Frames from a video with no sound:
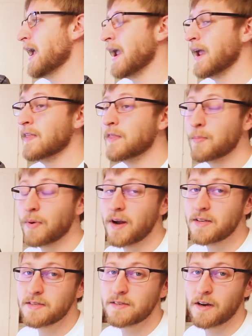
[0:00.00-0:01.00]
and the
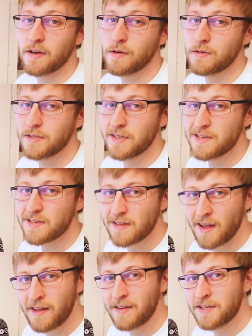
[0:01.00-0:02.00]
prices are usually
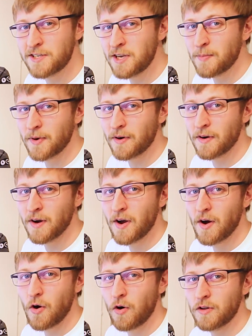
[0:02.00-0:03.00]
slightly cheaper
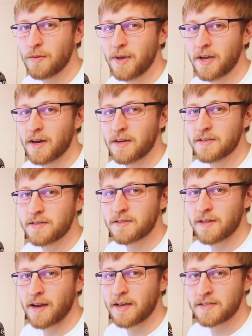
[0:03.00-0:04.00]
only
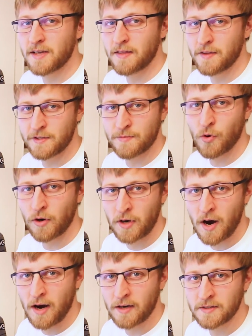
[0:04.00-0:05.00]
because, like I said, there's more
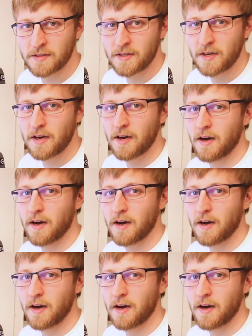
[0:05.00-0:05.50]
cars.